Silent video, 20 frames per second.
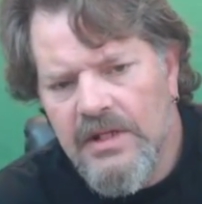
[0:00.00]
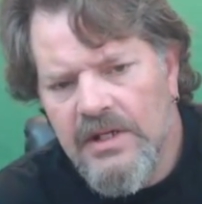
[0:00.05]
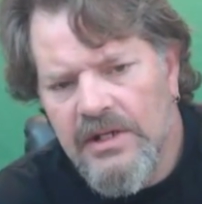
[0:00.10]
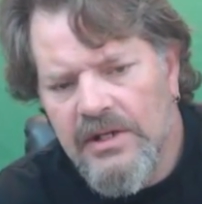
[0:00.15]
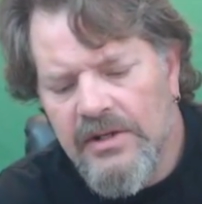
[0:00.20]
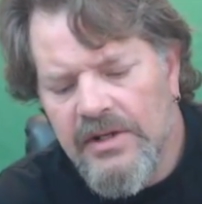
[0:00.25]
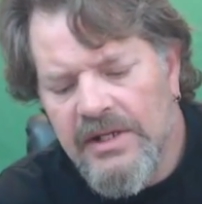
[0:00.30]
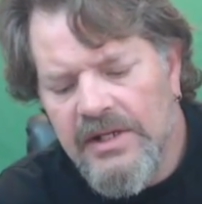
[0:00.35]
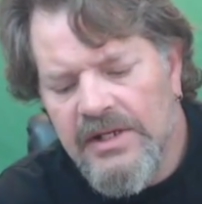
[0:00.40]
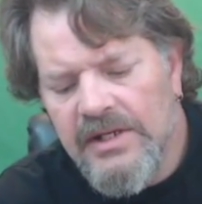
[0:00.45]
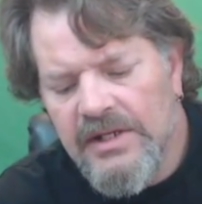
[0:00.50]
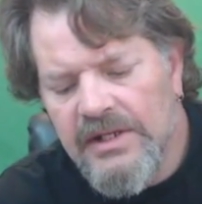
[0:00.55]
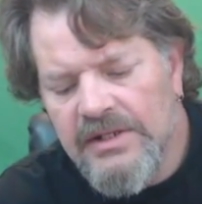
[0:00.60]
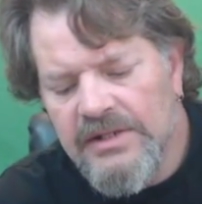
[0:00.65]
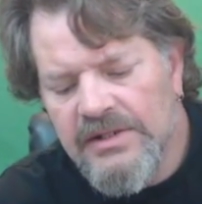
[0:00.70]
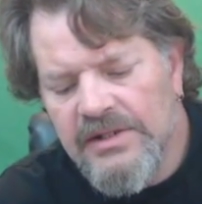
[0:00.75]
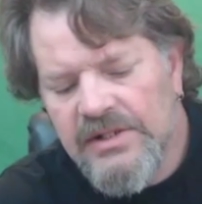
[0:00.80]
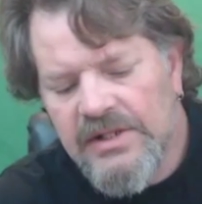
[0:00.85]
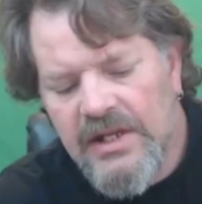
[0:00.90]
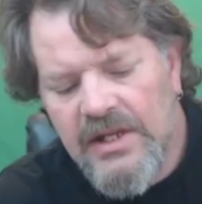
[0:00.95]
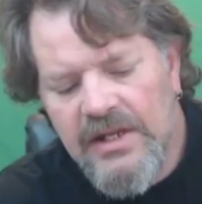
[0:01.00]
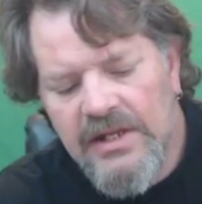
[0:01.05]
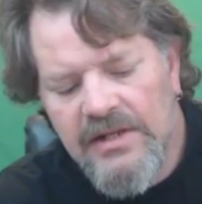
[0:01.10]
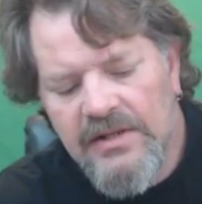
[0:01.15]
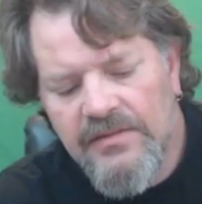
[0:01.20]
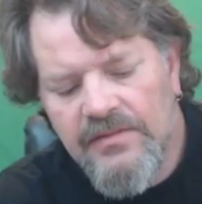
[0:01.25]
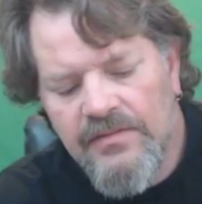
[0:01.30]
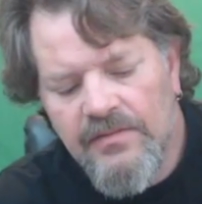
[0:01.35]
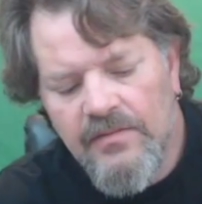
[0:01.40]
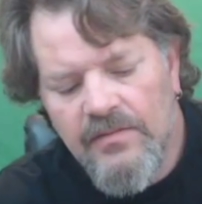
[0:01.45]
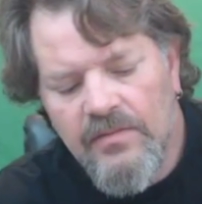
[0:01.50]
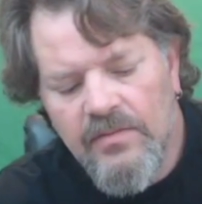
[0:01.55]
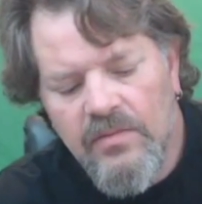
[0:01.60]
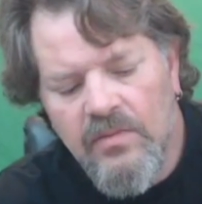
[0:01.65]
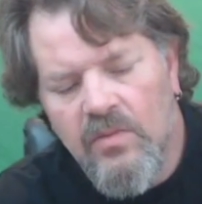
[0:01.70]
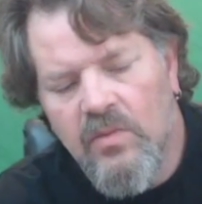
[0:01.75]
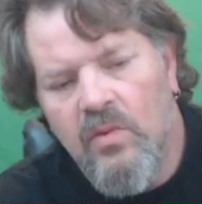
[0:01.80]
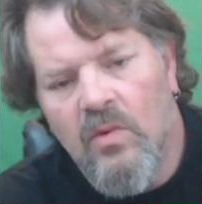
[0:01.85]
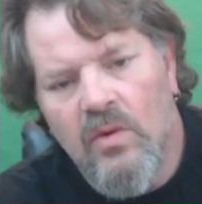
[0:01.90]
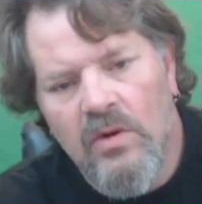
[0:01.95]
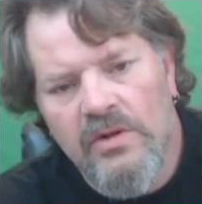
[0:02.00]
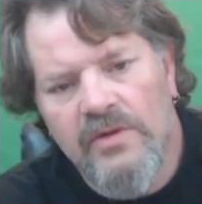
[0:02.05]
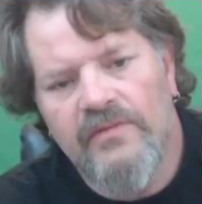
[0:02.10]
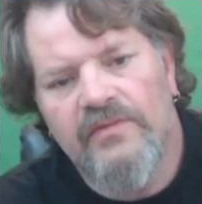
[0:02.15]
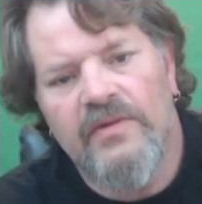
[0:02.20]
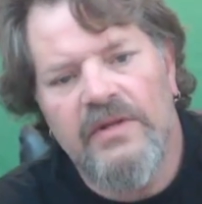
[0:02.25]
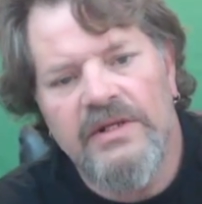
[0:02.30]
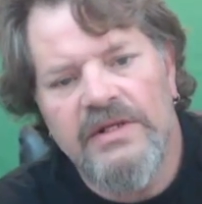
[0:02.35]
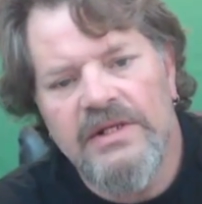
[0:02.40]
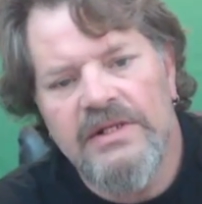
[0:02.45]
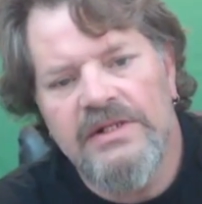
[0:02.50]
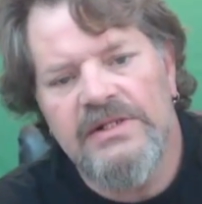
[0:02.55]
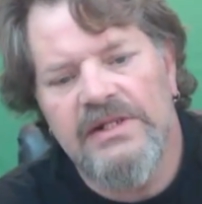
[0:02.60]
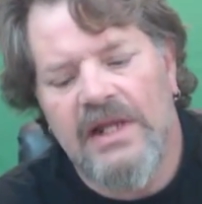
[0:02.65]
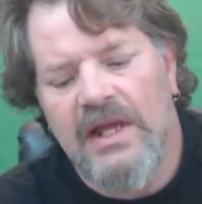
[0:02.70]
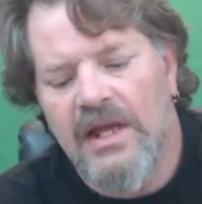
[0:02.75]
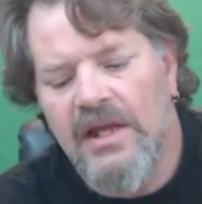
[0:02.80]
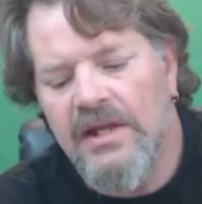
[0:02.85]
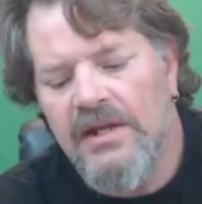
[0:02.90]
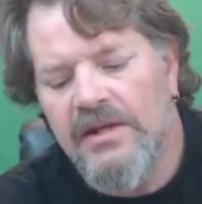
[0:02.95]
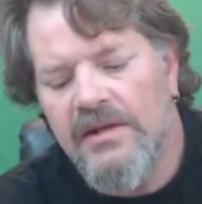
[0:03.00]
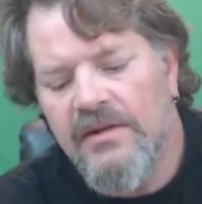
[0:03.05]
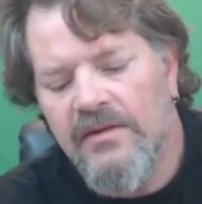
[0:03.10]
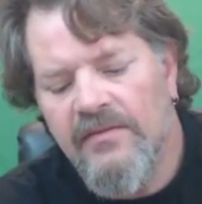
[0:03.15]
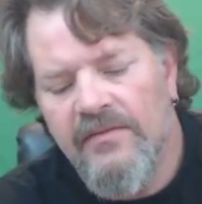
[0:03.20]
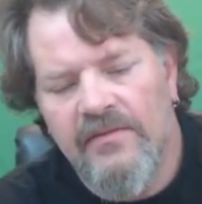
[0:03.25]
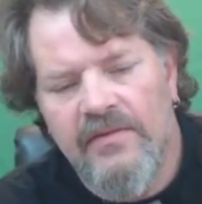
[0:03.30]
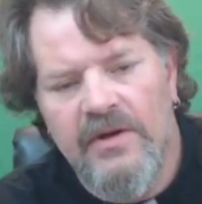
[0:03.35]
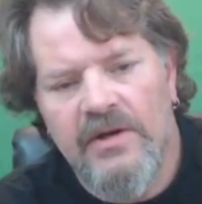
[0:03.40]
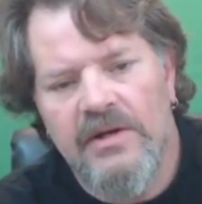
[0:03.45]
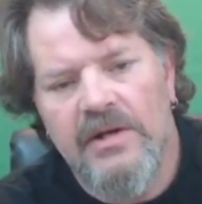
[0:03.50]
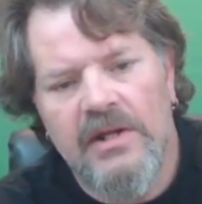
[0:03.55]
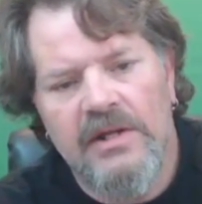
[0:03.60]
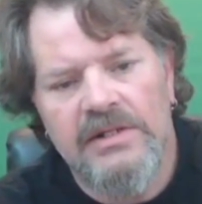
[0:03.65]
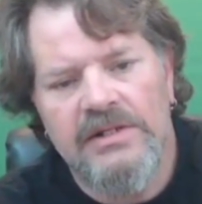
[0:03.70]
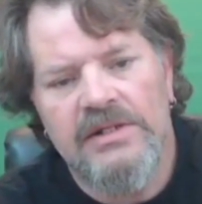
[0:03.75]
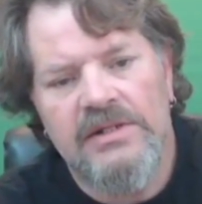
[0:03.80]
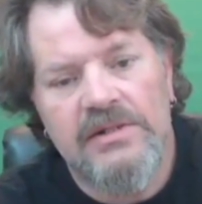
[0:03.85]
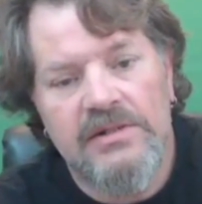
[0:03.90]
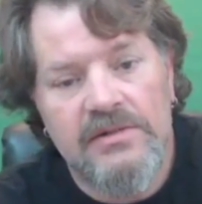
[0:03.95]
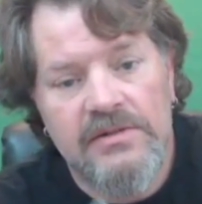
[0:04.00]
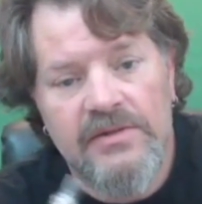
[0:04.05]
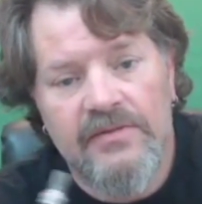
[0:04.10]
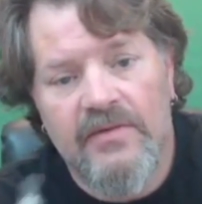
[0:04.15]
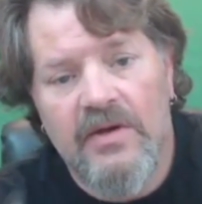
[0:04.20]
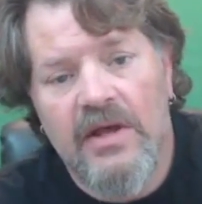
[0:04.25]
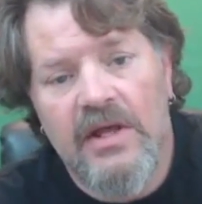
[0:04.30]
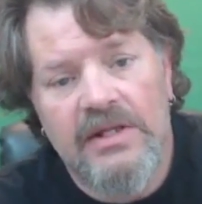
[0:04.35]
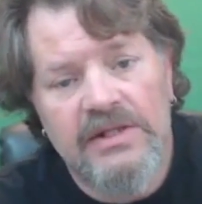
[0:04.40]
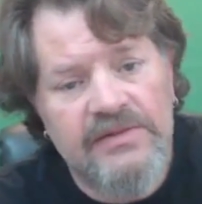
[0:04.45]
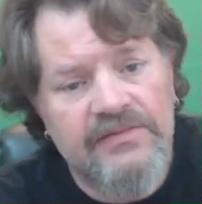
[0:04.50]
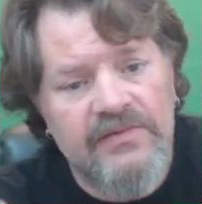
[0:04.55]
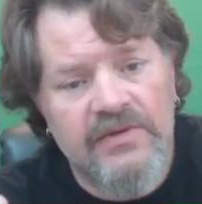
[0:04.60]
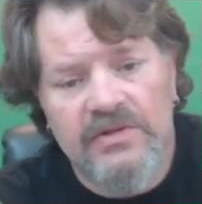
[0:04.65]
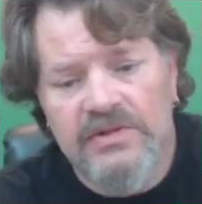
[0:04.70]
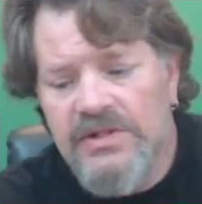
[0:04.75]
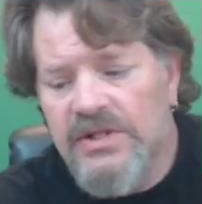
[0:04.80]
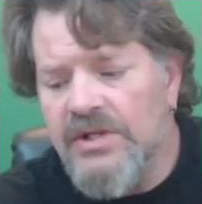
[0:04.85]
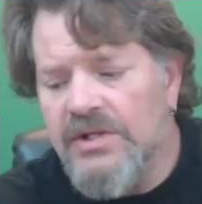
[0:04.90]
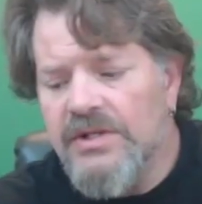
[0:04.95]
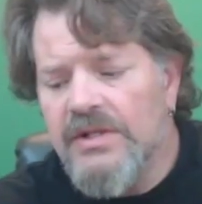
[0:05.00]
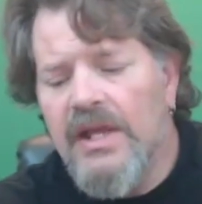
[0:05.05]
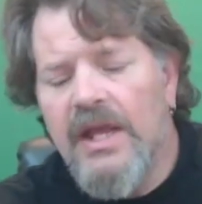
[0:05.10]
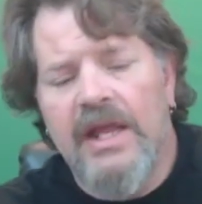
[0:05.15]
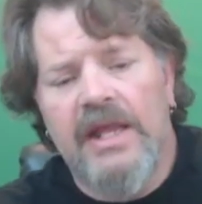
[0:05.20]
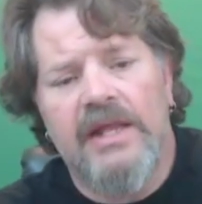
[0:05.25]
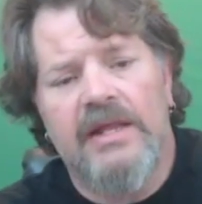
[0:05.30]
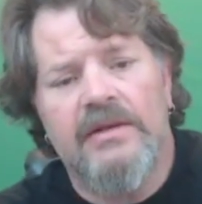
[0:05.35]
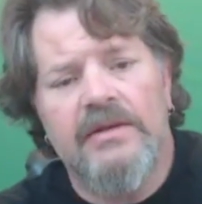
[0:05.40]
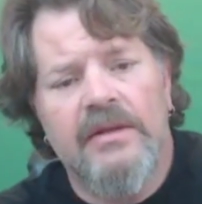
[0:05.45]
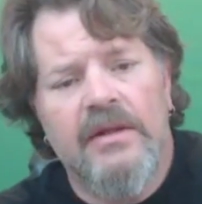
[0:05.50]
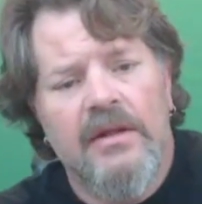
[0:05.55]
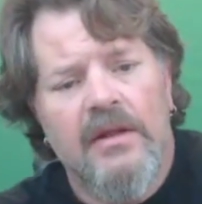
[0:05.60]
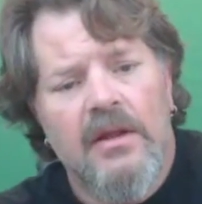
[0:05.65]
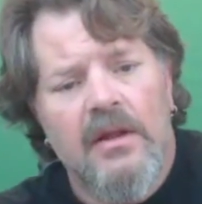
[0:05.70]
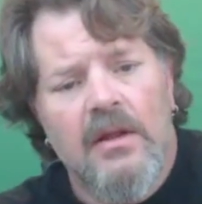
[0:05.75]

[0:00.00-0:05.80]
You know, it is a wonderfully designed, very nice device. Feels good in the hand.